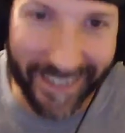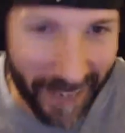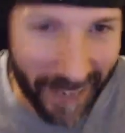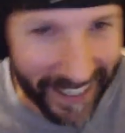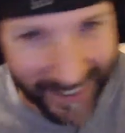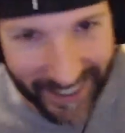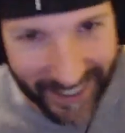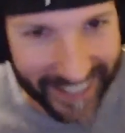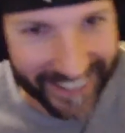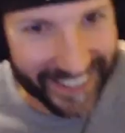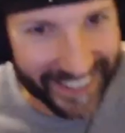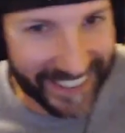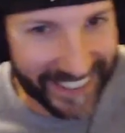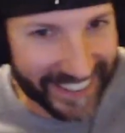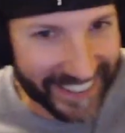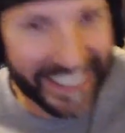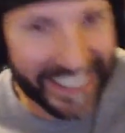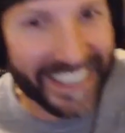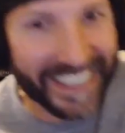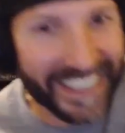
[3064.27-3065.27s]
my trusty
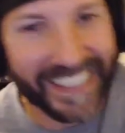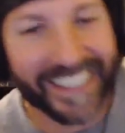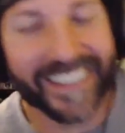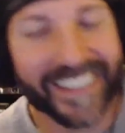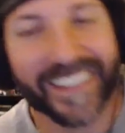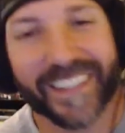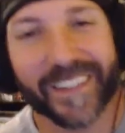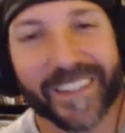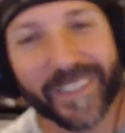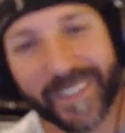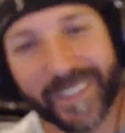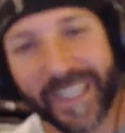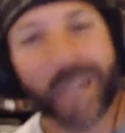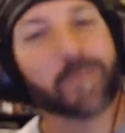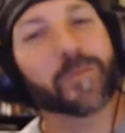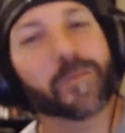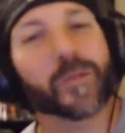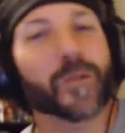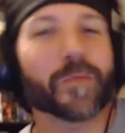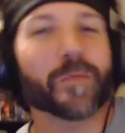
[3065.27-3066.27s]
steed,
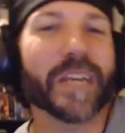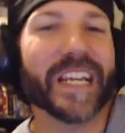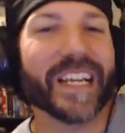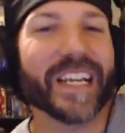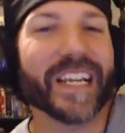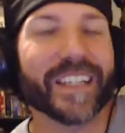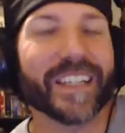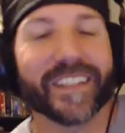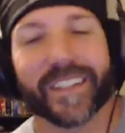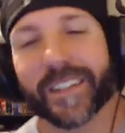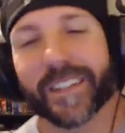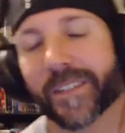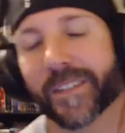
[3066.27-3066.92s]
come to me,